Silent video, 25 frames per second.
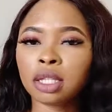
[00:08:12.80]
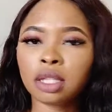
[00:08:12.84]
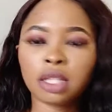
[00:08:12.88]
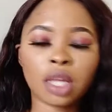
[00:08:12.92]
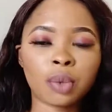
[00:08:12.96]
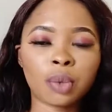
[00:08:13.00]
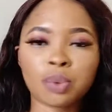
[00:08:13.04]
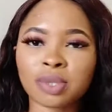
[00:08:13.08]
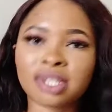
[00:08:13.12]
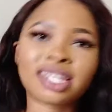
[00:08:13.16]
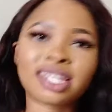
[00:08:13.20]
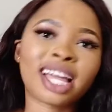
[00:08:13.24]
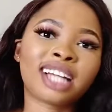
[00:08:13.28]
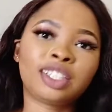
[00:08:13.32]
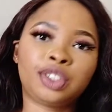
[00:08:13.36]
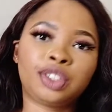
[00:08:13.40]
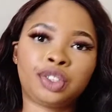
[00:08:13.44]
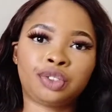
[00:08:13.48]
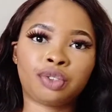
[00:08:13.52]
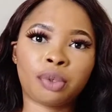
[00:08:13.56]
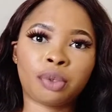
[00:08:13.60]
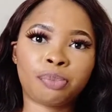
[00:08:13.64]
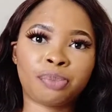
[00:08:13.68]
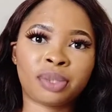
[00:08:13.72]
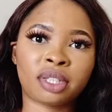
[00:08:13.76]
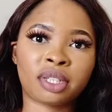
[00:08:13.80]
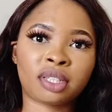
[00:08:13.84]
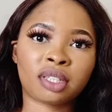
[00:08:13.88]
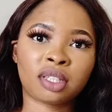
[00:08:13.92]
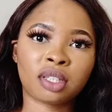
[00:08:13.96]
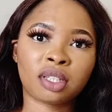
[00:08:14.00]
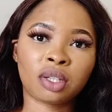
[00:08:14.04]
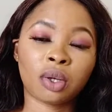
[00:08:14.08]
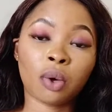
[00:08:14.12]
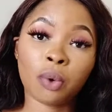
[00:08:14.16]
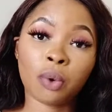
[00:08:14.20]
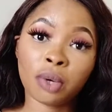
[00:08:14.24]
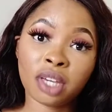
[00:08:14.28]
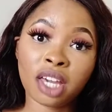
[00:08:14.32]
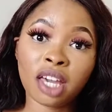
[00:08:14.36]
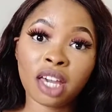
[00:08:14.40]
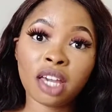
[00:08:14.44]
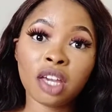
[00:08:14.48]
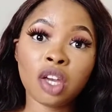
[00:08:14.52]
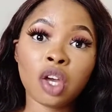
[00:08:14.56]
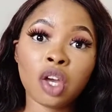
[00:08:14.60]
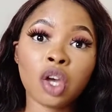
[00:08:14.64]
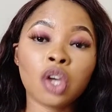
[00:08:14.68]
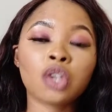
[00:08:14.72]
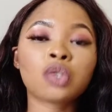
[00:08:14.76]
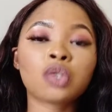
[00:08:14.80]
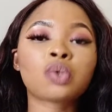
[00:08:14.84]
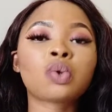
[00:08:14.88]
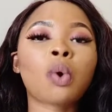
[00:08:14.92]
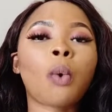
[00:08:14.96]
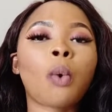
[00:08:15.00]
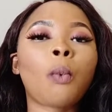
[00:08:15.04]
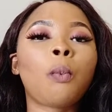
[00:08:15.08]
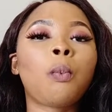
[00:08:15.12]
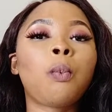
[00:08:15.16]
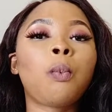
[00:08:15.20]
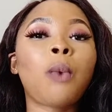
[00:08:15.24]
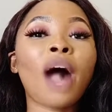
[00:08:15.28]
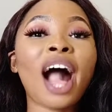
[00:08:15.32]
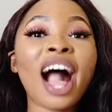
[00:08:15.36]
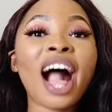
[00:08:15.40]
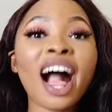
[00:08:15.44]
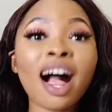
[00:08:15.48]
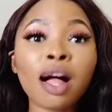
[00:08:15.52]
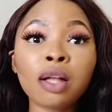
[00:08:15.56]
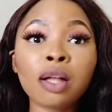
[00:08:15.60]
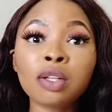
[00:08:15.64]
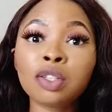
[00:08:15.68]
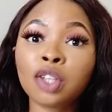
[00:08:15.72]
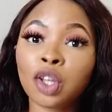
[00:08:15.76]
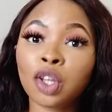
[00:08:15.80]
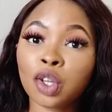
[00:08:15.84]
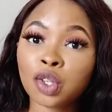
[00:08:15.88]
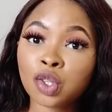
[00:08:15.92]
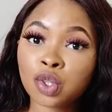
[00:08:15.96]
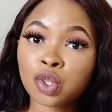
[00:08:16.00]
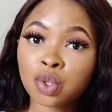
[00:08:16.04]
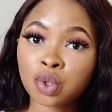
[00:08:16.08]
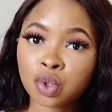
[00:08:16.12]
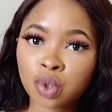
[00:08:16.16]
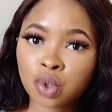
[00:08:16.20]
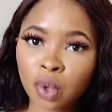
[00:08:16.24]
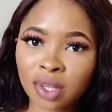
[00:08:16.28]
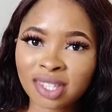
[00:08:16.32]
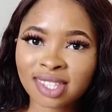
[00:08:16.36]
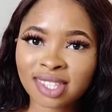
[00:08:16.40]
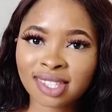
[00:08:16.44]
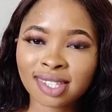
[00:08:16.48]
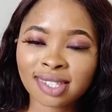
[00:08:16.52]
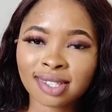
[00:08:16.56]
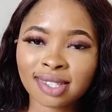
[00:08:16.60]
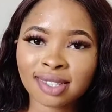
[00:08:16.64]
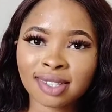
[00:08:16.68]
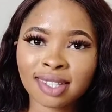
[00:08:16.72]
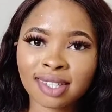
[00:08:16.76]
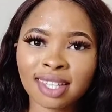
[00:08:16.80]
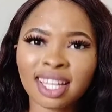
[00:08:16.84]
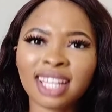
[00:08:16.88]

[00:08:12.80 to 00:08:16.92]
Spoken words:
they will start dropping. Okay, so while sorting,